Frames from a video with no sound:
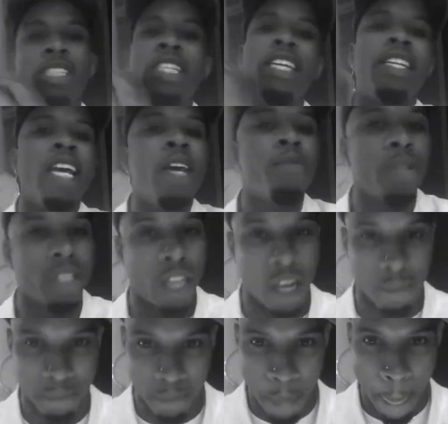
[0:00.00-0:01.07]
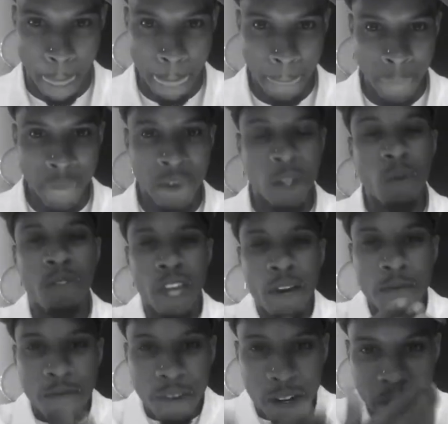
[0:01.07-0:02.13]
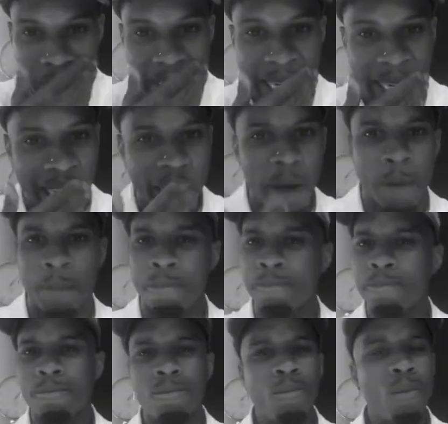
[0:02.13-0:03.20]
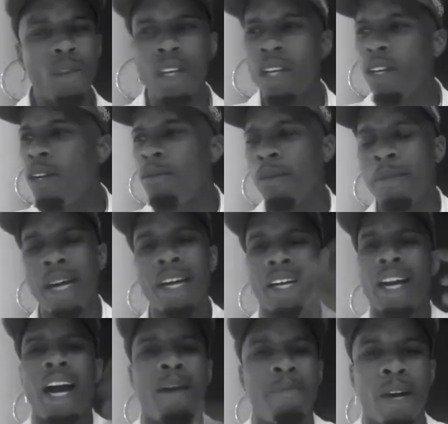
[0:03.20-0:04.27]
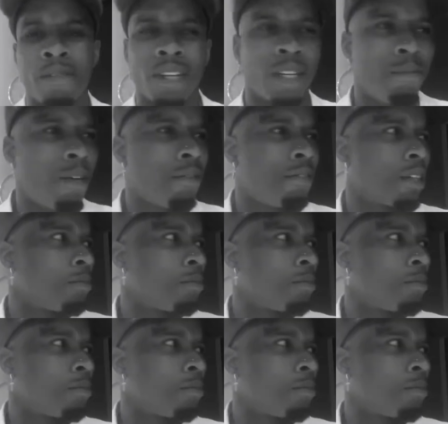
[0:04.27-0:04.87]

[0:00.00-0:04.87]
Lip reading: doubt and say they were dumb. You then further said, yo, I'm at cotton mouth like a